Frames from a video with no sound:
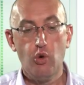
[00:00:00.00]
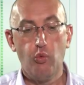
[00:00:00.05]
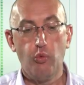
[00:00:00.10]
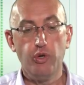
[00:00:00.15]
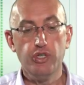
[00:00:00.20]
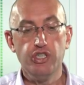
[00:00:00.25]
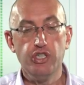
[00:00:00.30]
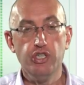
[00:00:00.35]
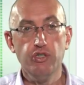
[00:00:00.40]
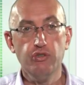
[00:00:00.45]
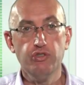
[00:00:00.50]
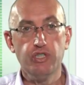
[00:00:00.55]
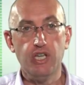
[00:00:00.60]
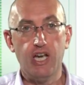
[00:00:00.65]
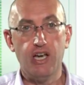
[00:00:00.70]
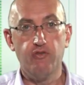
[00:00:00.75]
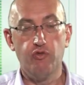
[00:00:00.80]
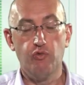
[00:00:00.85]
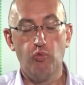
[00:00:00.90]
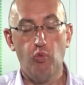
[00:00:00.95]
which use
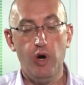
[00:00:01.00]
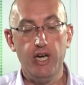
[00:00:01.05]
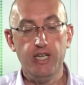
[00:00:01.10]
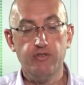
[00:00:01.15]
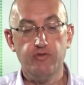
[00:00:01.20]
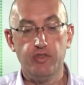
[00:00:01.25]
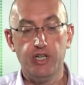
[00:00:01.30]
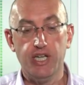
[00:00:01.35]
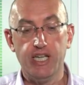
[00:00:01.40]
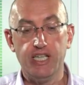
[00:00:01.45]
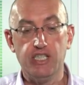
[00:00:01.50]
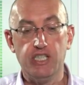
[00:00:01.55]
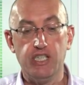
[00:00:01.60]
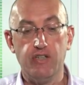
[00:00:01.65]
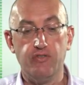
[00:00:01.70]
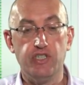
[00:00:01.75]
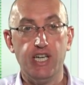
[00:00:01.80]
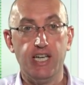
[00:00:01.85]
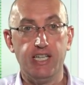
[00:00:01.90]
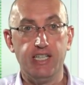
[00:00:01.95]
a wide variety
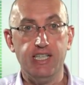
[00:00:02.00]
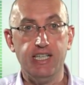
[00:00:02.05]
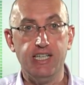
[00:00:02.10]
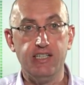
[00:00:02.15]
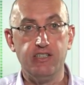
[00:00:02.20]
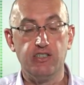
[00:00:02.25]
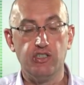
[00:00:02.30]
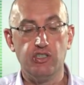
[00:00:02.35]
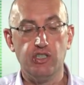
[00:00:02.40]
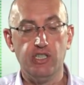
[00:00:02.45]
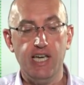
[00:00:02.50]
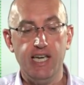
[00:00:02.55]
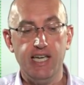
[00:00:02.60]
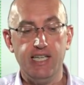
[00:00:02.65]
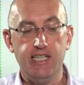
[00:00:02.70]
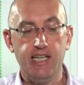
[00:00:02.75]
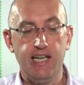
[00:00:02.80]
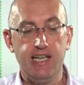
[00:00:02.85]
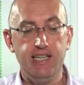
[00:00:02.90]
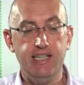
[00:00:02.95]
of techniques to
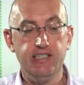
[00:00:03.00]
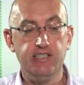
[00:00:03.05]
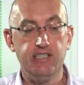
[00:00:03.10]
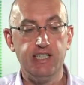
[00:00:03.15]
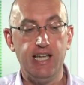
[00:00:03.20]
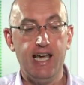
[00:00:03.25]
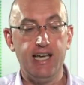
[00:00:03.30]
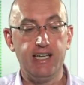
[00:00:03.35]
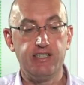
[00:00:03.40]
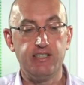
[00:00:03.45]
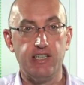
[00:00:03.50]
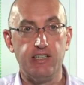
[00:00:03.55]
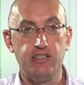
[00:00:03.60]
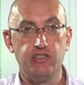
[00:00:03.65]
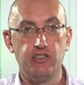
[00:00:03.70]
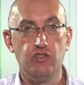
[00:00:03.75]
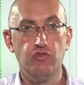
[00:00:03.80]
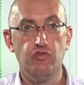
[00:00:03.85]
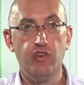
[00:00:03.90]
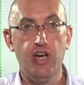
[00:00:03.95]
gain illicit access
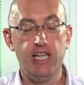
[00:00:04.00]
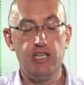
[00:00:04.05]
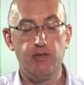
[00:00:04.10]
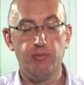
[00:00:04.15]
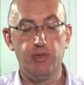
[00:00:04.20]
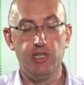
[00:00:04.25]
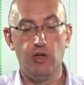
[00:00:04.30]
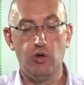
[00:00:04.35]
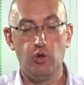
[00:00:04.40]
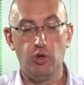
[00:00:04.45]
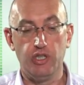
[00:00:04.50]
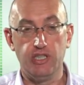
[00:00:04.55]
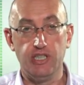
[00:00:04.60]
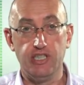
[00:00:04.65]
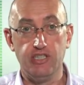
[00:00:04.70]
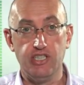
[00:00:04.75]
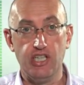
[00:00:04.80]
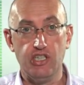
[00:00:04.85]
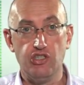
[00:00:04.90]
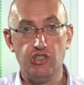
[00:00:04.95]
to valuable
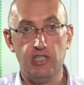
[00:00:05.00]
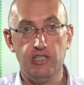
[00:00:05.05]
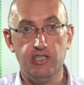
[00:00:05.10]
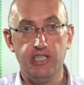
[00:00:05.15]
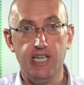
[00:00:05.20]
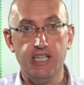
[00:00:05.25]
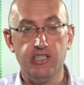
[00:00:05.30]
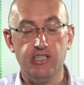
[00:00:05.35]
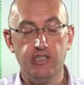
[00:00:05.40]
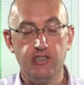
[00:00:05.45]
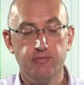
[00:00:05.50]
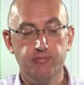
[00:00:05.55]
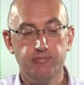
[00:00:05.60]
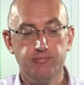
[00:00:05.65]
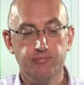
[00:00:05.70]
organizational data.